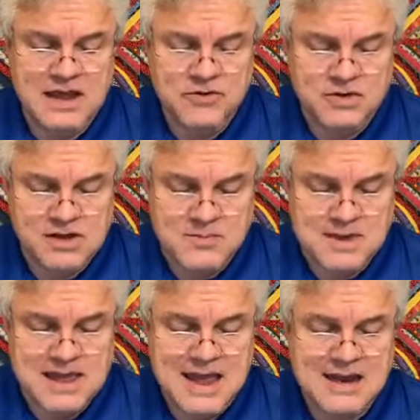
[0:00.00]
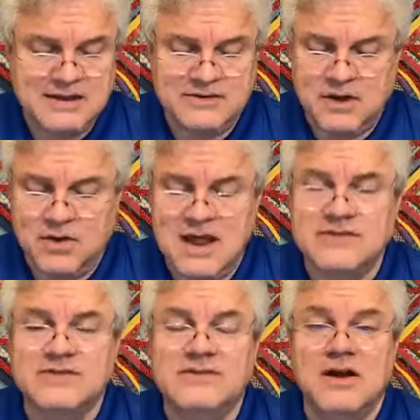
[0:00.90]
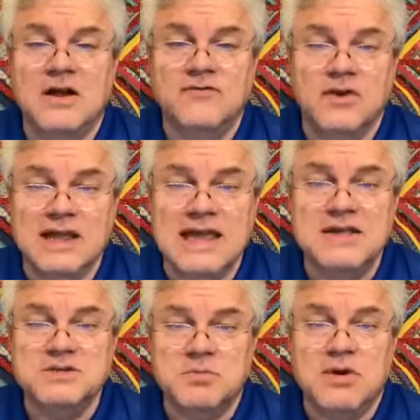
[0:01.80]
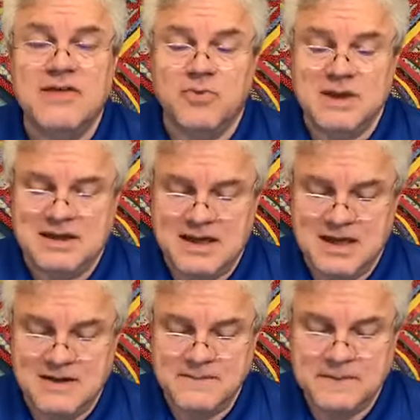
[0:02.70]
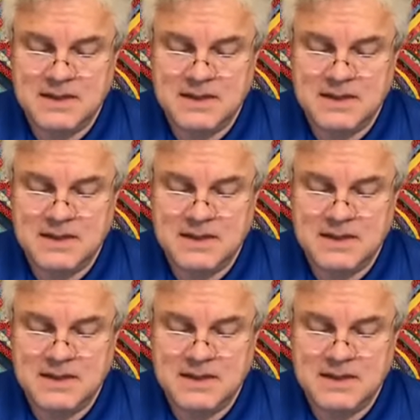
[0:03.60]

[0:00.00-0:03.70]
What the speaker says: intricate mechanics that are necessary for each breath we take.